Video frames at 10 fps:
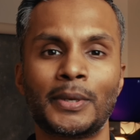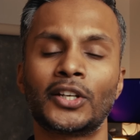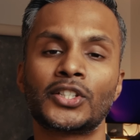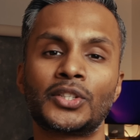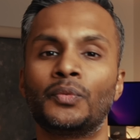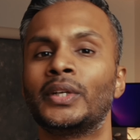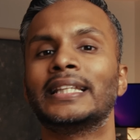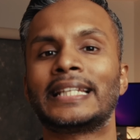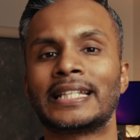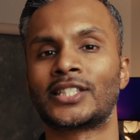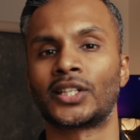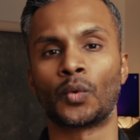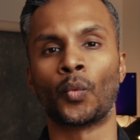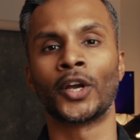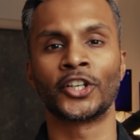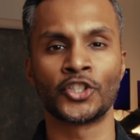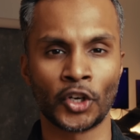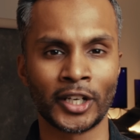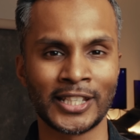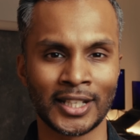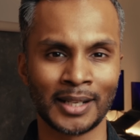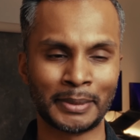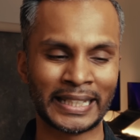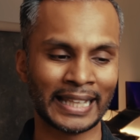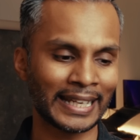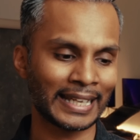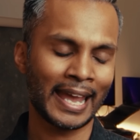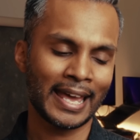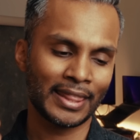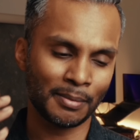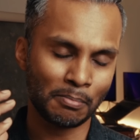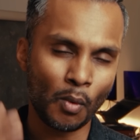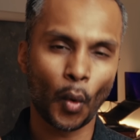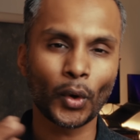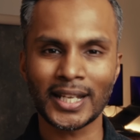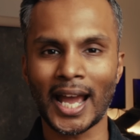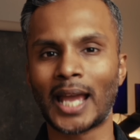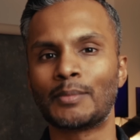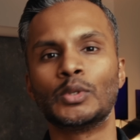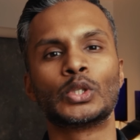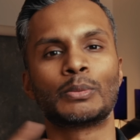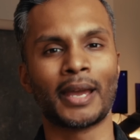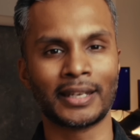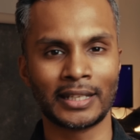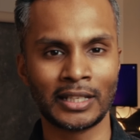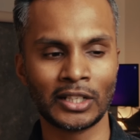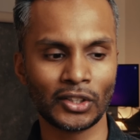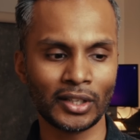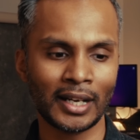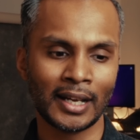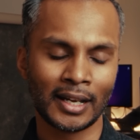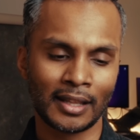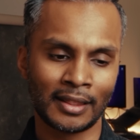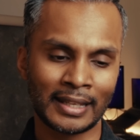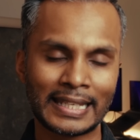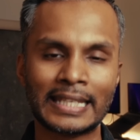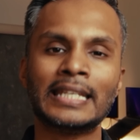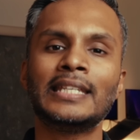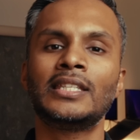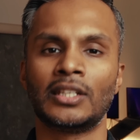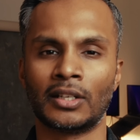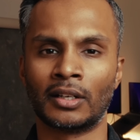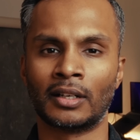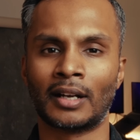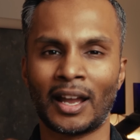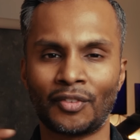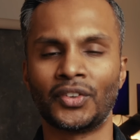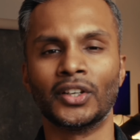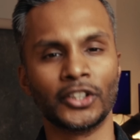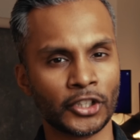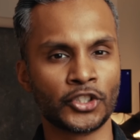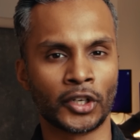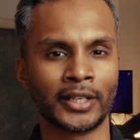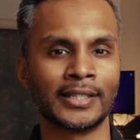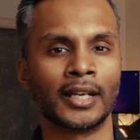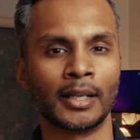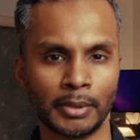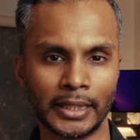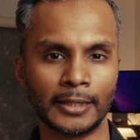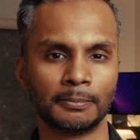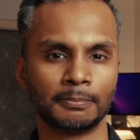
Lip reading: here is to really consider what your journey is going to be like. The more time you spend here, the easier I feel your journey is going to be.